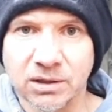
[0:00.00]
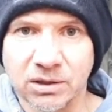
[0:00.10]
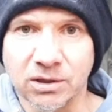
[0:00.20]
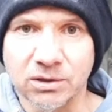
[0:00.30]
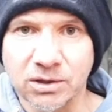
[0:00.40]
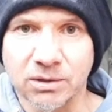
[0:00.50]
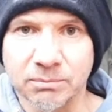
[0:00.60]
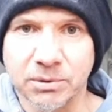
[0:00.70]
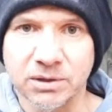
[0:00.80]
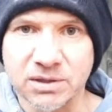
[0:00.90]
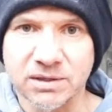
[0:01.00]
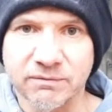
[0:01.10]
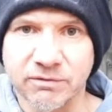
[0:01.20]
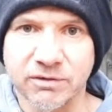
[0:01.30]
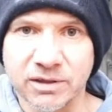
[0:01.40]
hot composting
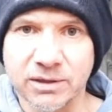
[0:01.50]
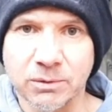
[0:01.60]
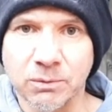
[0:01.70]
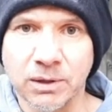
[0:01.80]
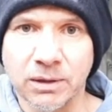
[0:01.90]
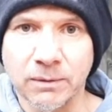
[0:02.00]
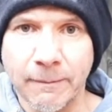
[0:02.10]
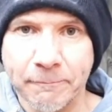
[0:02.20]
for a little while